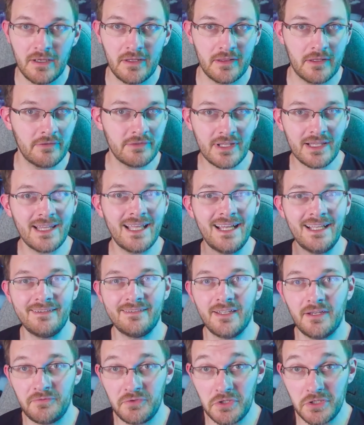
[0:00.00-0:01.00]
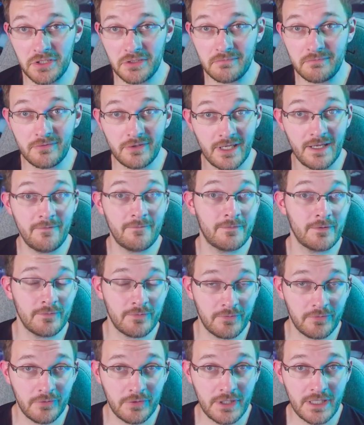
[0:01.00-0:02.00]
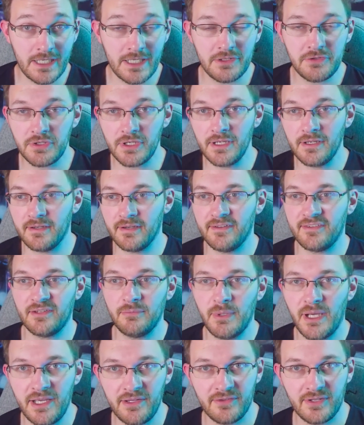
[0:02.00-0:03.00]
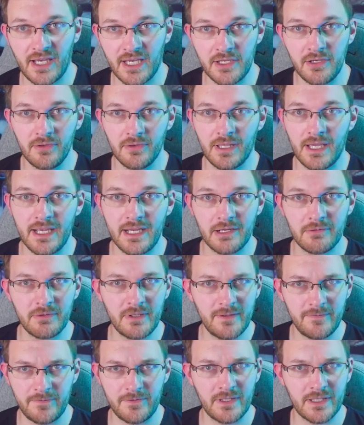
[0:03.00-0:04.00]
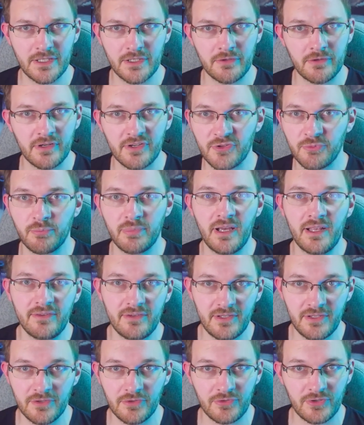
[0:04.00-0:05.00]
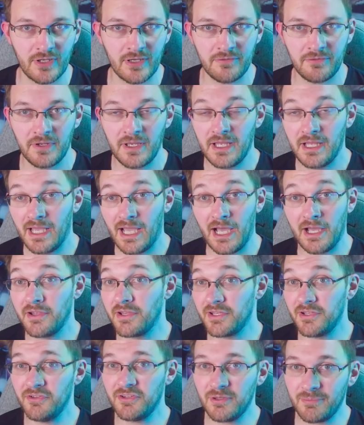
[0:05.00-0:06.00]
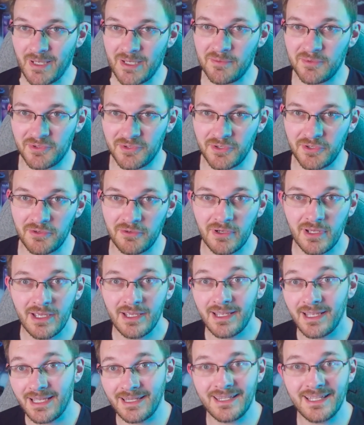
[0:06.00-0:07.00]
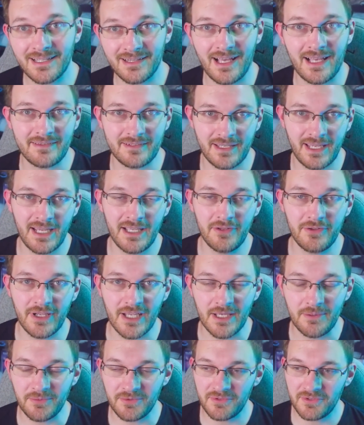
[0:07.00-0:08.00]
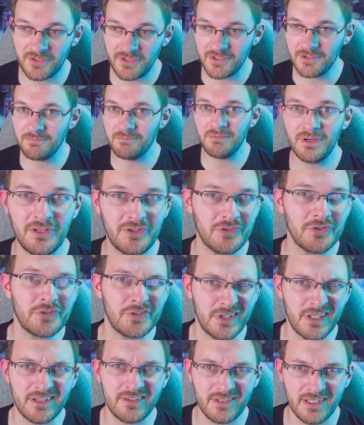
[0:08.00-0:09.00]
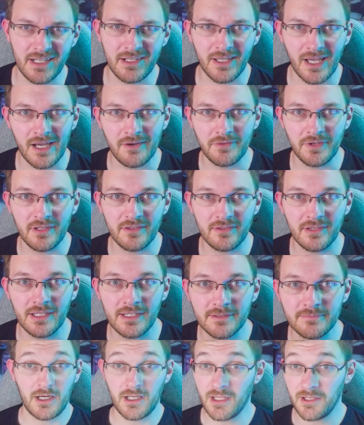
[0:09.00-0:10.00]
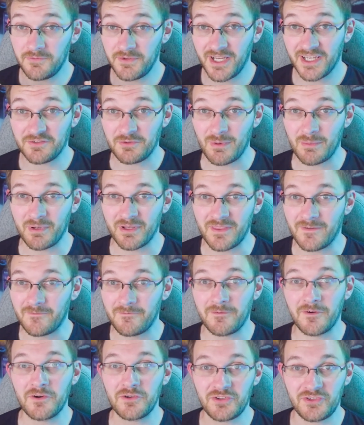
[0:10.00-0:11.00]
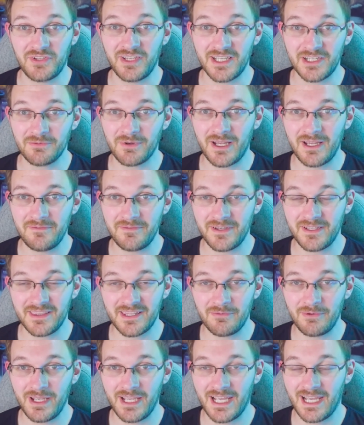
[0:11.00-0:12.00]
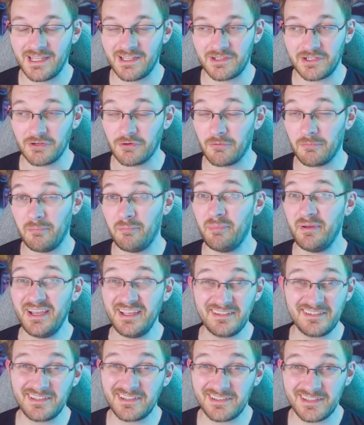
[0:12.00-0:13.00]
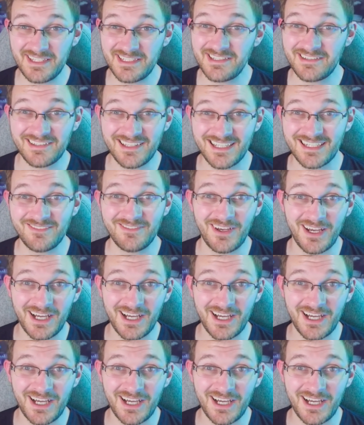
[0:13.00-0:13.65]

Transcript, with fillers: there's a lot of stuff you can get for free. You can customize how you like and really feel like you're expressing yourself how you used to be able to in the classic Halo games, to a certain extent, obviously. I don't know if you guys remember the first Tenrai event that we had, that you're basically just kind of